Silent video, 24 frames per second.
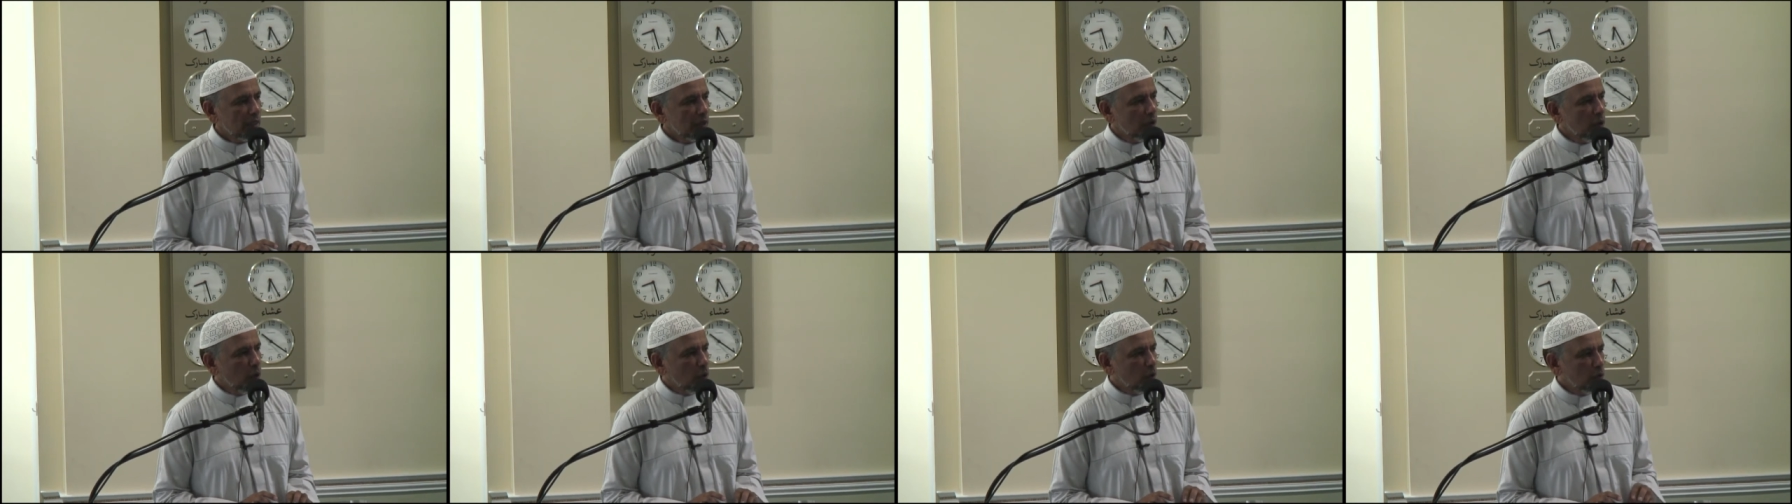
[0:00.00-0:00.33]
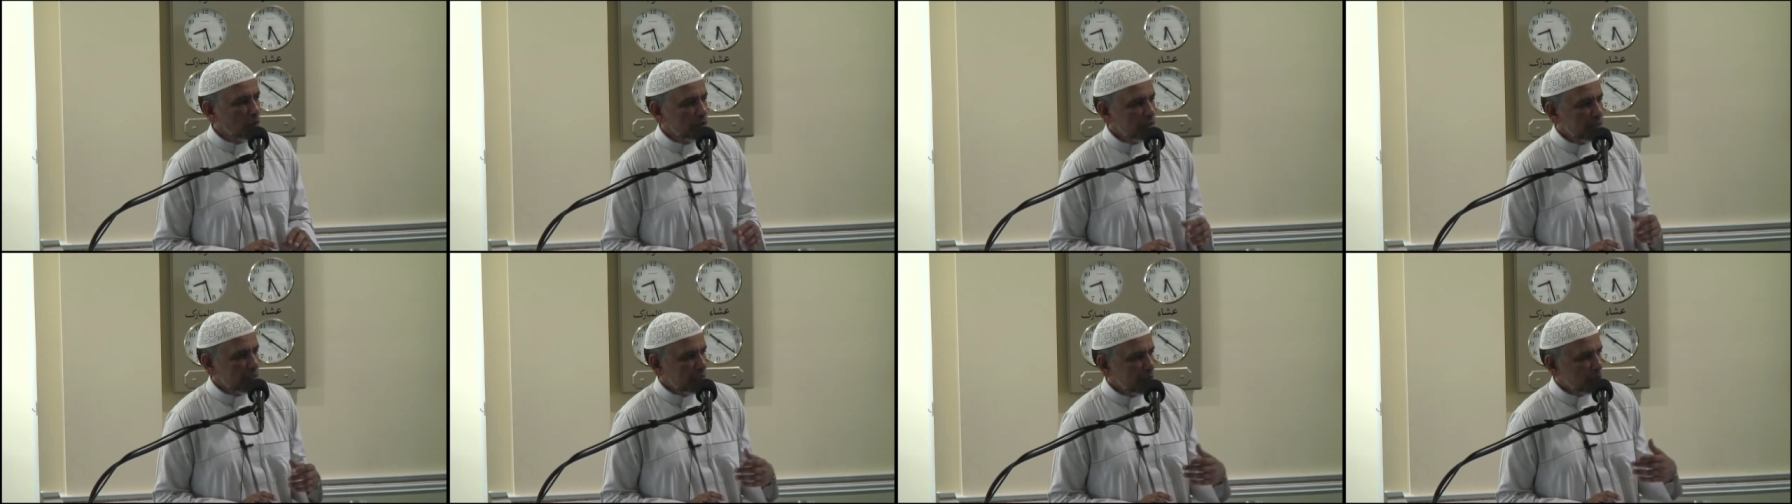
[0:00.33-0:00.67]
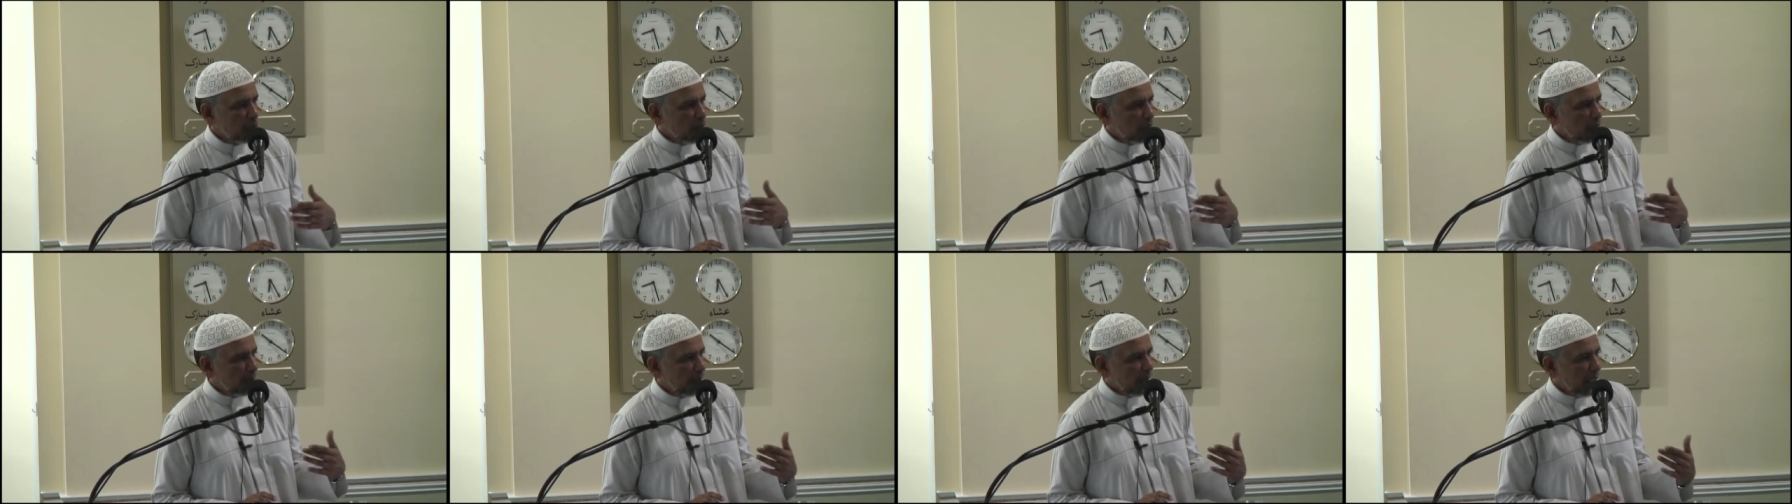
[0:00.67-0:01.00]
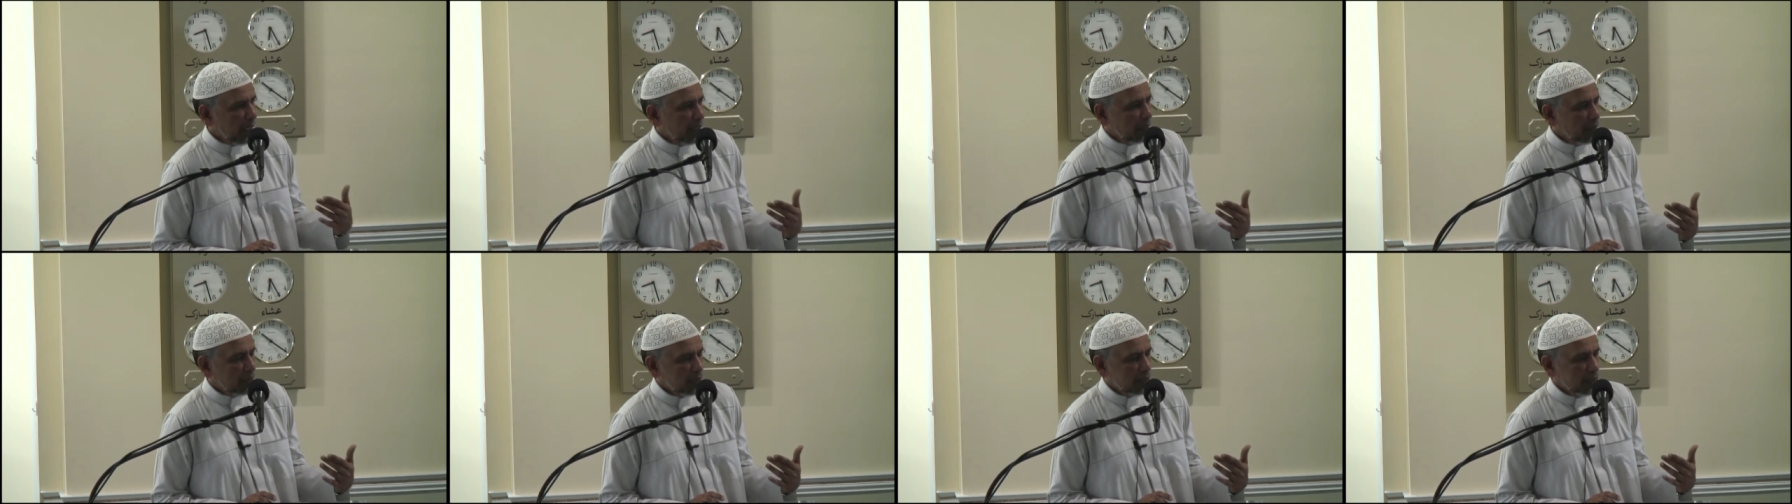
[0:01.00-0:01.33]
goals that will
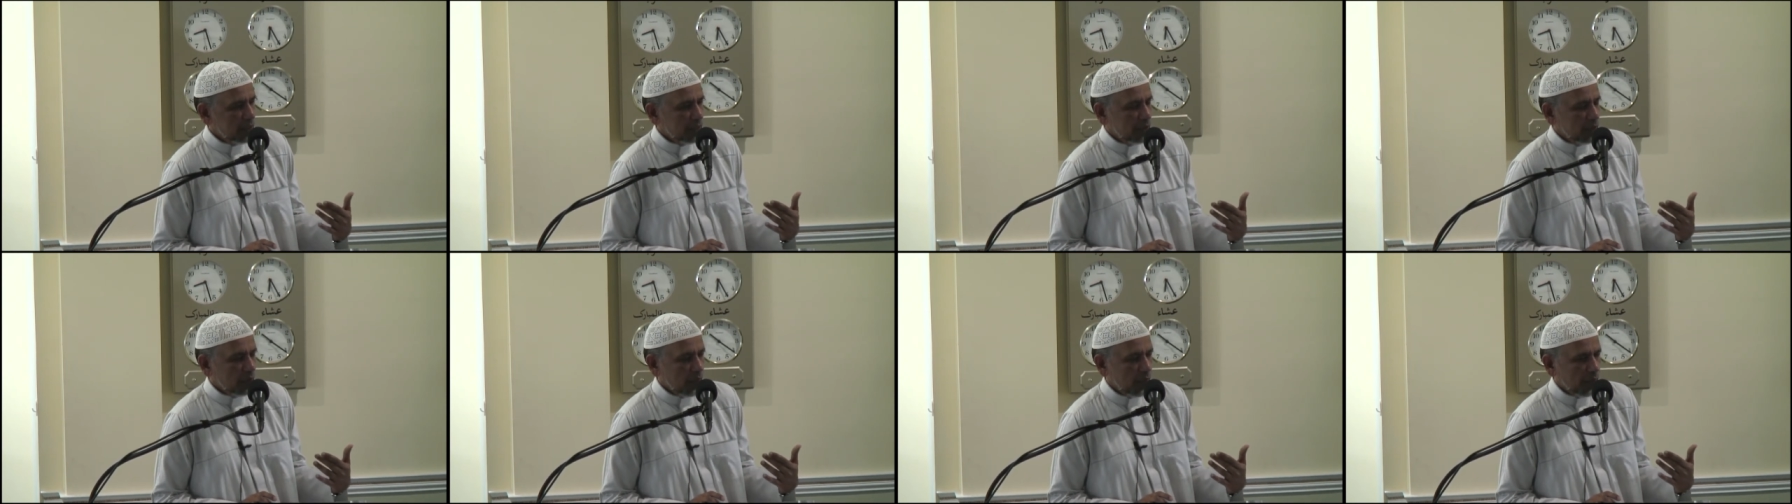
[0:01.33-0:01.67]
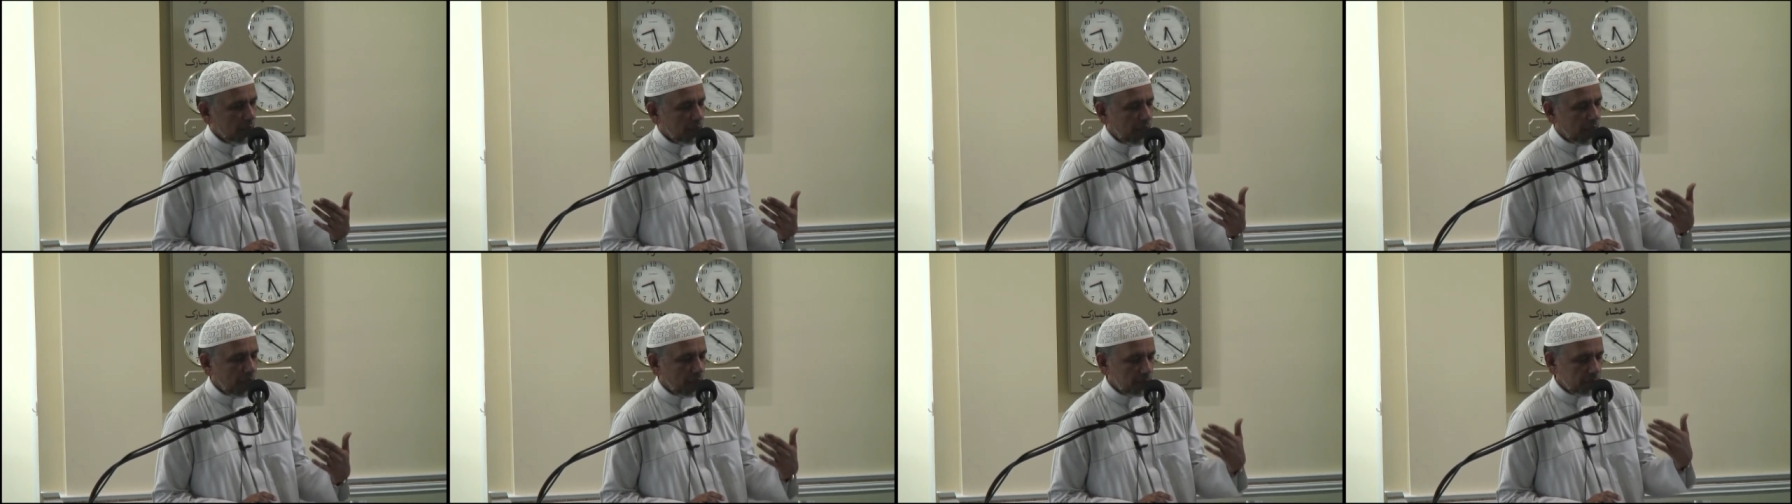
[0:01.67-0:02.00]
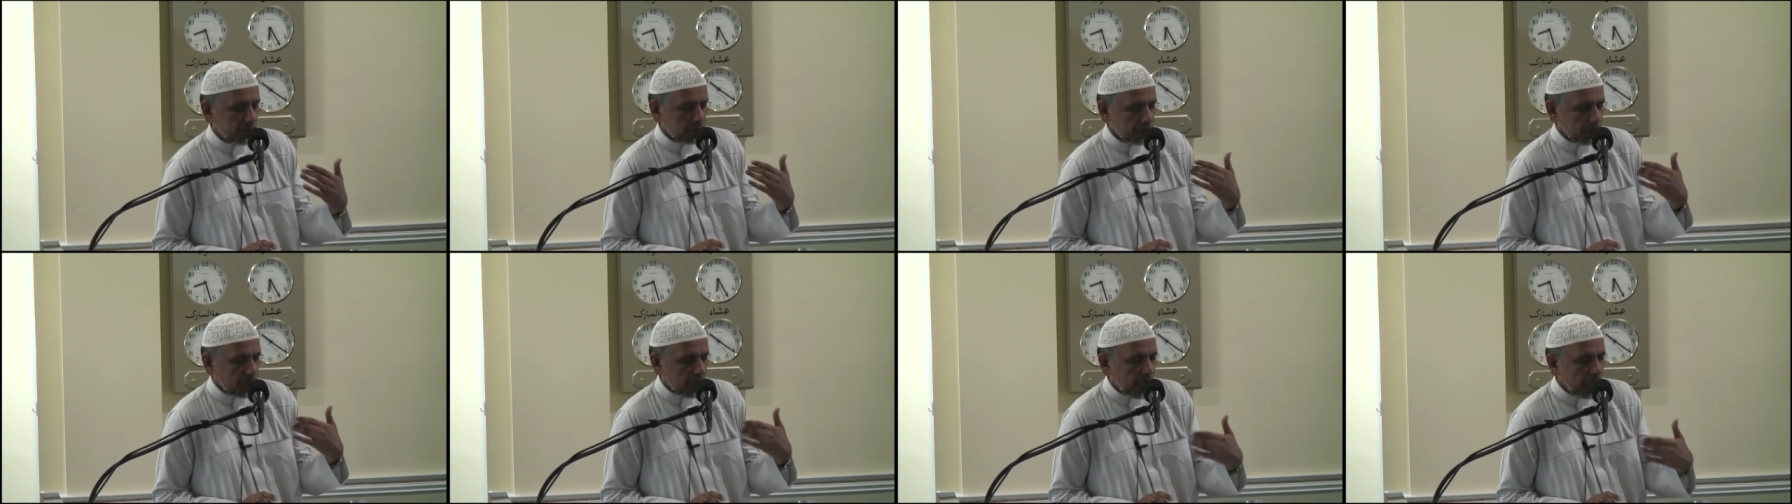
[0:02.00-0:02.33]
make us to help,